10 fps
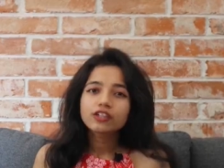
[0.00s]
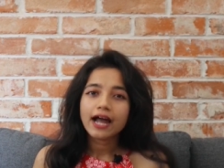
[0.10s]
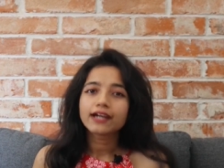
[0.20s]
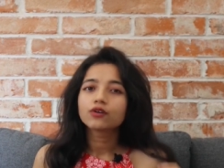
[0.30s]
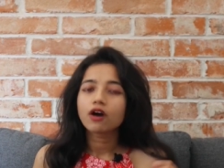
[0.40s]

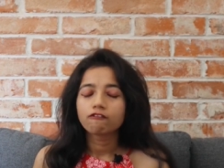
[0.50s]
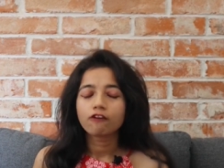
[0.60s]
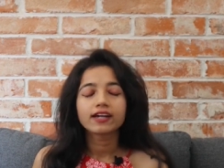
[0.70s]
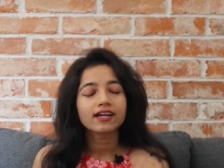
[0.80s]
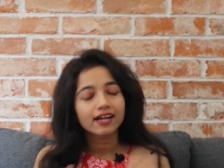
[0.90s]
try to
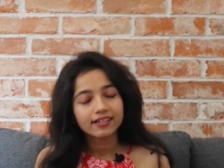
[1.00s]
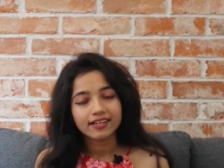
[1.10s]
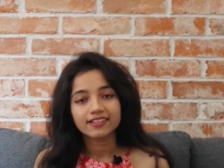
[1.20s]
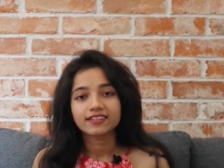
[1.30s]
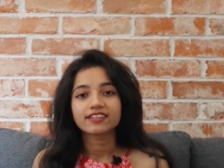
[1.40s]
avoid
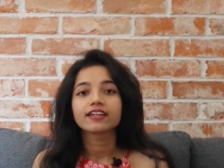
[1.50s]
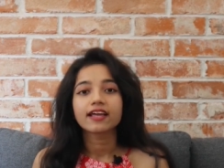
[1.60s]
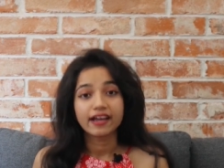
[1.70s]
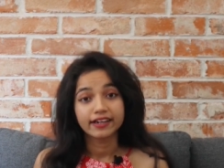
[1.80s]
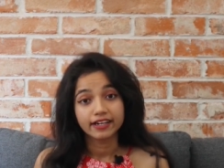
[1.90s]
unnecessary
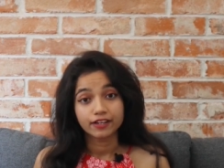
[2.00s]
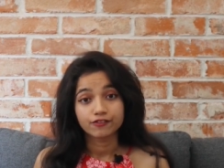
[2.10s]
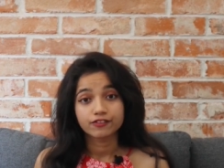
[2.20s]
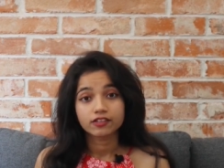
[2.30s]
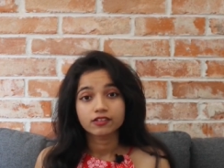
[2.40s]

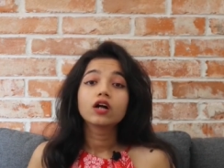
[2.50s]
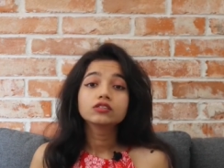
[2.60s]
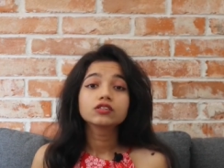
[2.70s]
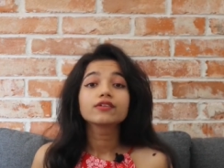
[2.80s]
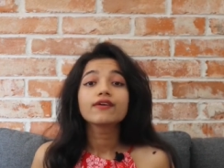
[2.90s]
additives.
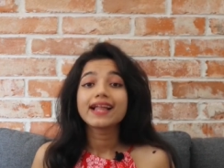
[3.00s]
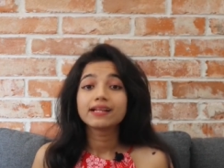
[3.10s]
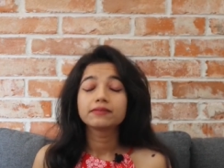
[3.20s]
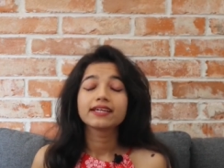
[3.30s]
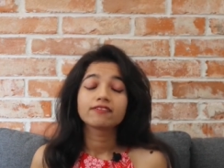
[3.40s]
Also to
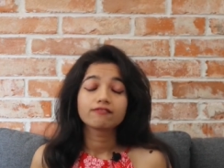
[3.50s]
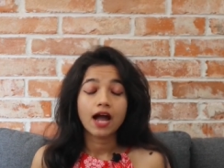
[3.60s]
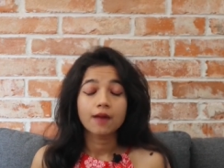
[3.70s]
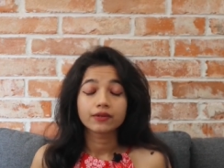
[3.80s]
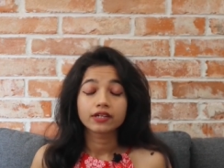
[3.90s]
help the
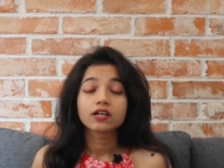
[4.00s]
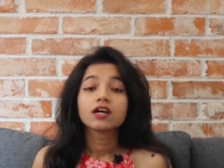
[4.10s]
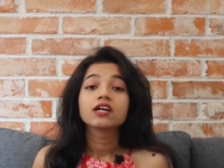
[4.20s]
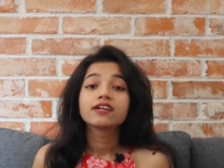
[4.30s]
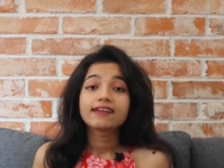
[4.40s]
environment,
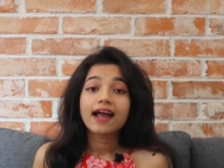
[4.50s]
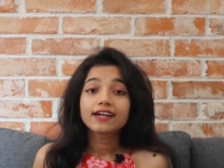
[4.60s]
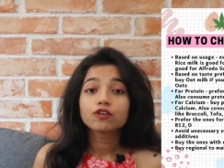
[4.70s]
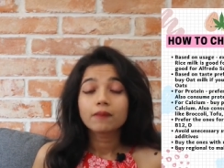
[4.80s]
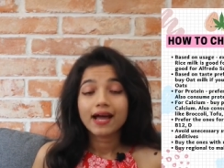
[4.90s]

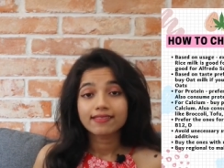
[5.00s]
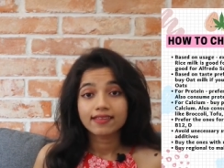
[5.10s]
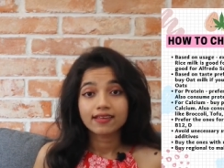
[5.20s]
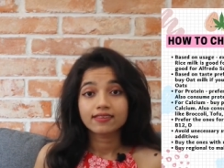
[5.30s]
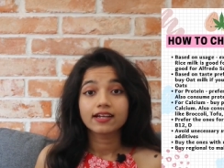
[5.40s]
try to buy
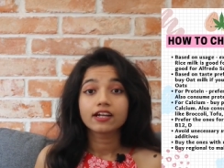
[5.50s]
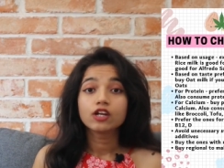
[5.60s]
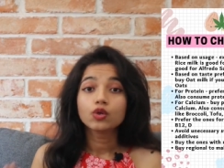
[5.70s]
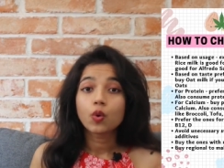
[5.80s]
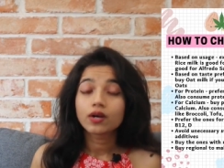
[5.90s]
things that
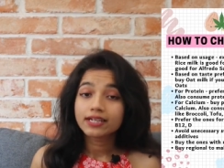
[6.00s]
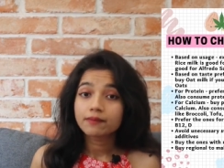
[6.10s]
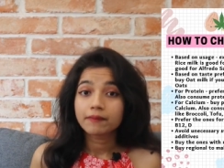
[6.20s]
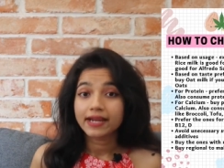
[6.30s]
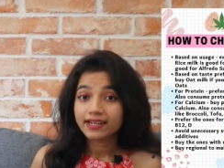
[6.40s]
are
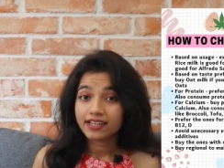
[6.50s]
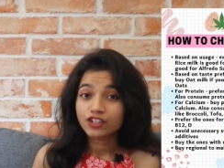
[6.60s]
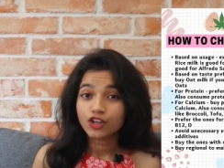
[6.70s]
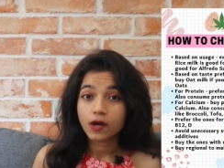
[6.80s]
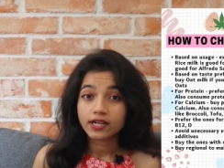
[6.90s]
locally made
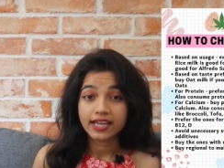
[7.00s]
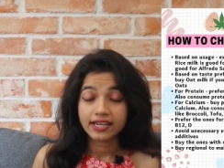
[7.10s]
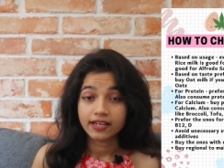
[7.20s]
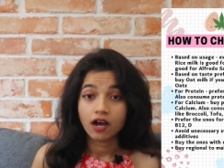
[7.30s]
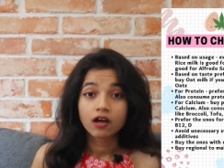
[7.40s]
in your
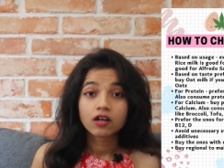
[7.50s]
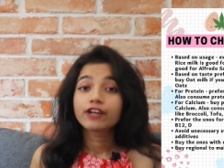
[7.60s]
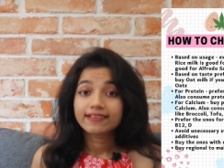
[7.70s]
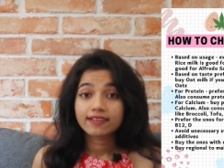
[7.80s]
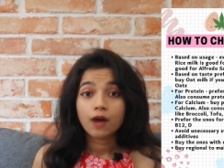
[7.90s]
area.
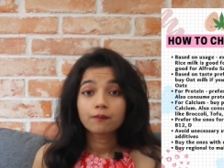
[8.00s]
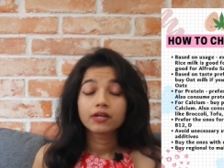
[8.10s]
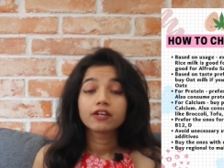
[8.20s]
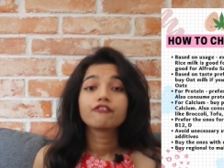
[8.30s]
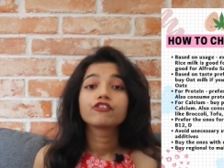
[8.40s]
For
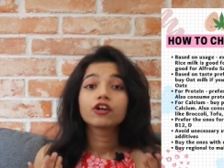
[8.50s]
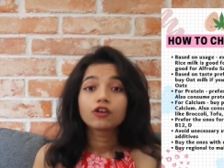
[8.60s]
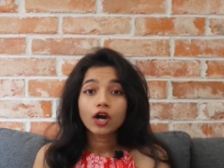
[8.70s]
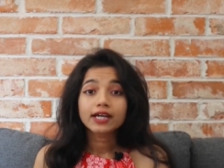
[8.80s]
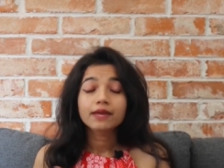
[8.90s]
example, if you're
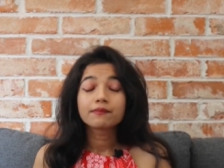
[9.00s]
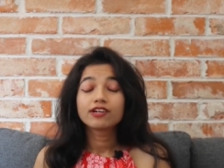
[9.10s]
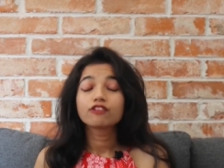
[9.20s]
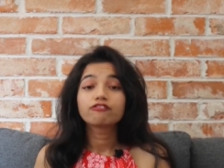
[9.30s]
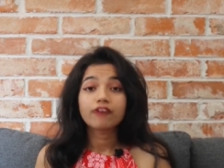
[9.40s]
not
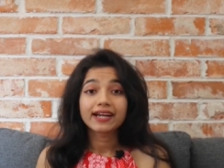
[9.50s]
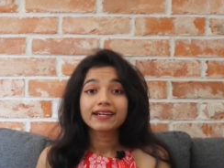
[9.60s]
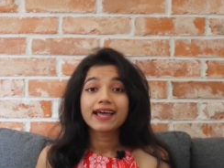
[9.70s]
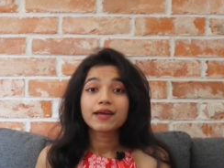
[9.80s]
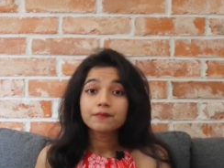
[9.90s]
able to
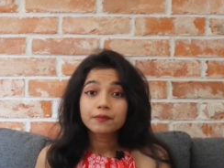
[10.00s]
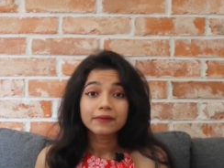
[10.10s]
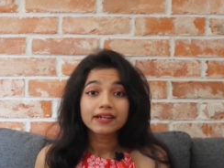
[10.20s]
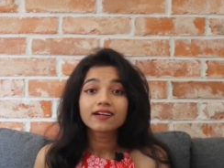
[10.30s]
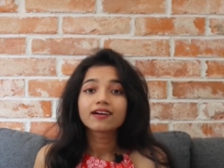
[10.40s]
find hemp
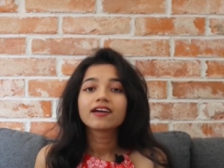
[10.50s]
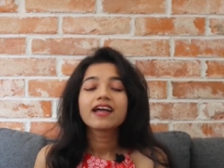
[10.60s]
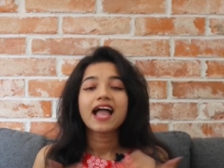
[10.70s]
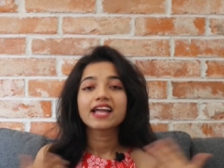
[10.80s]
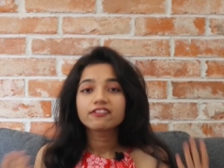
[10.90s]
milk
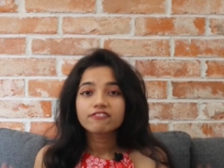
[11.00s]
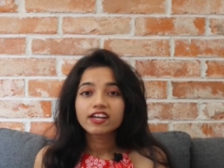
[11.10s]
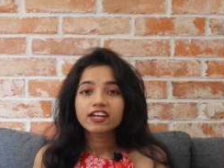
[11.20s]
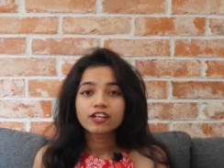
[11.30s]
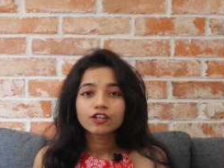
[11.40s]

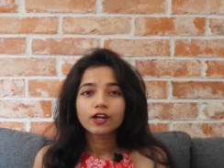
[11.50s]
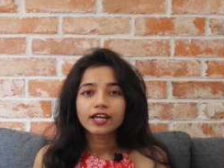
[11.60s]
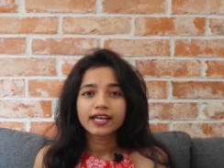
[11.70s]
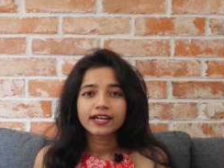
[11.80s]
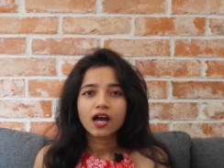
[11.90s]
anywhere in your
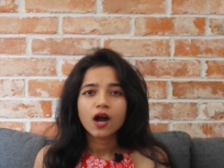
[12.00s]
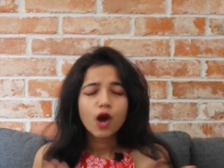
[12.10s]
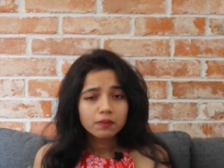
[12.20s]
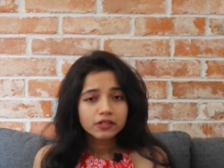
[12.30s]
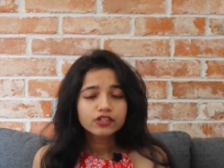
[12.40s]
area,
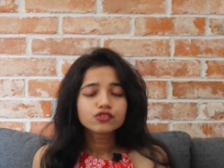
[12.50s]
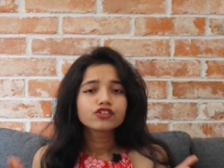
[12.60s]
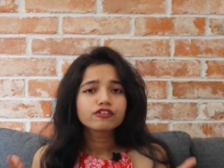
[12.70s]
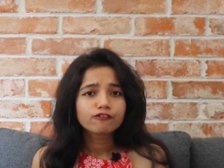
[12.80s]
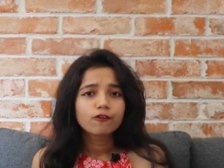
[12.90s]
probably you
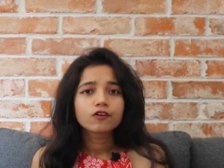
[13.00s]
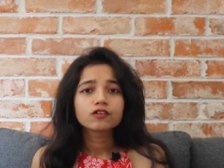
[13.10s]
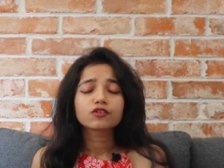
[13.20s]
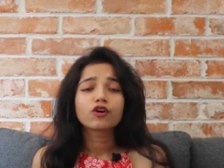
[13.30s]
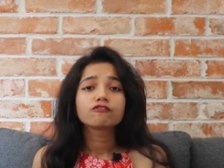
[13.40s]
should
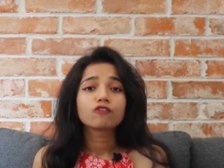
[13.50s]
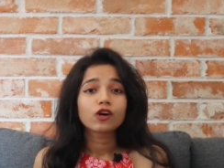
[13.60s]
focus on